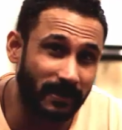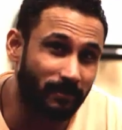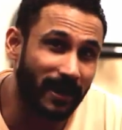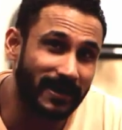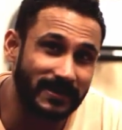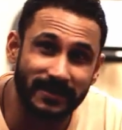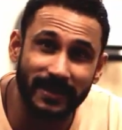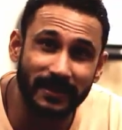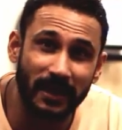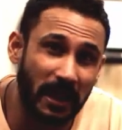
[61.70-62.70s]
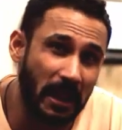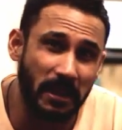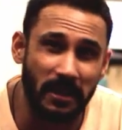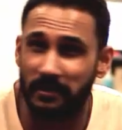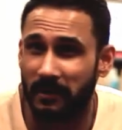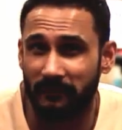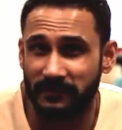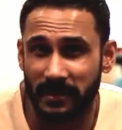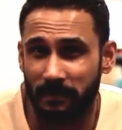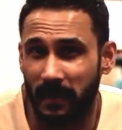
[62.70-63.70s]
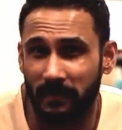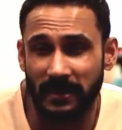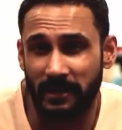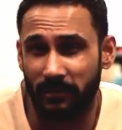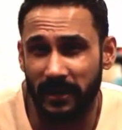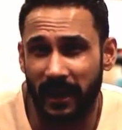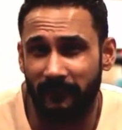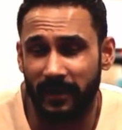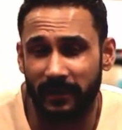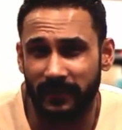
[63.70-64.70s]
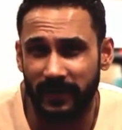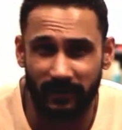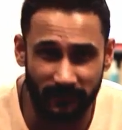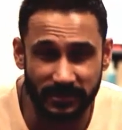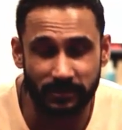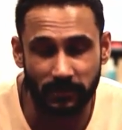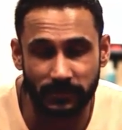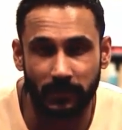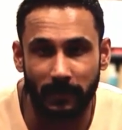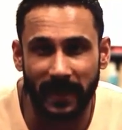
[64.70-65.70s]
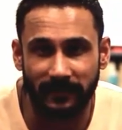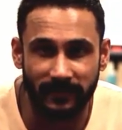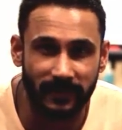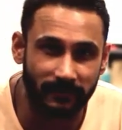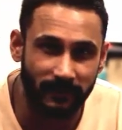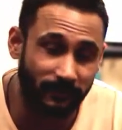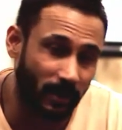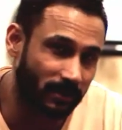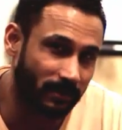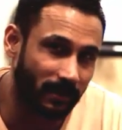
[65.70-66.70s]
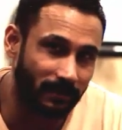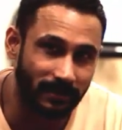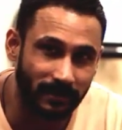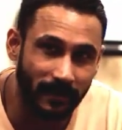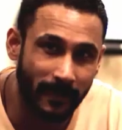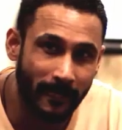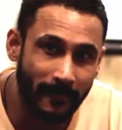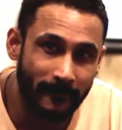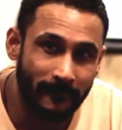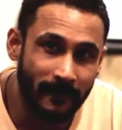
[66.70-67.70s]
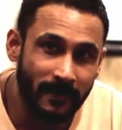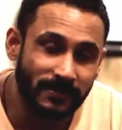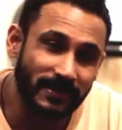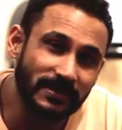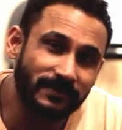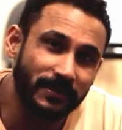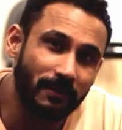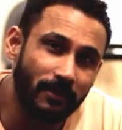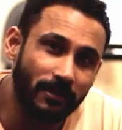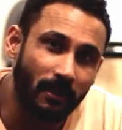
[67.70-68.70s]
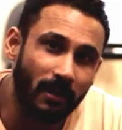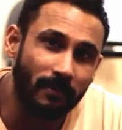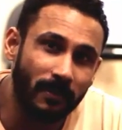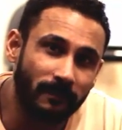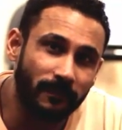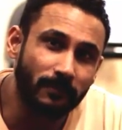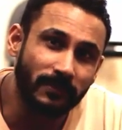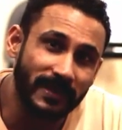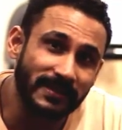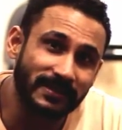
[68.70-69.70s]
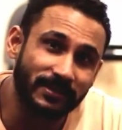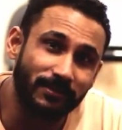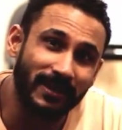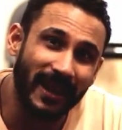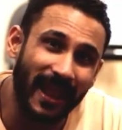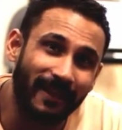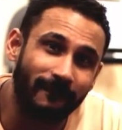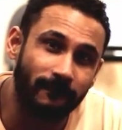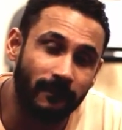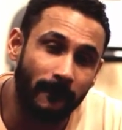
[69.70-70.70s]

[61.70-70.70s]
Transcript: take pride in saying that, hey, I've skipped my meal, I only have a heavy dinner, which is also a bad thing. We've talked about it. So in this video, I want to talk about few things that you can have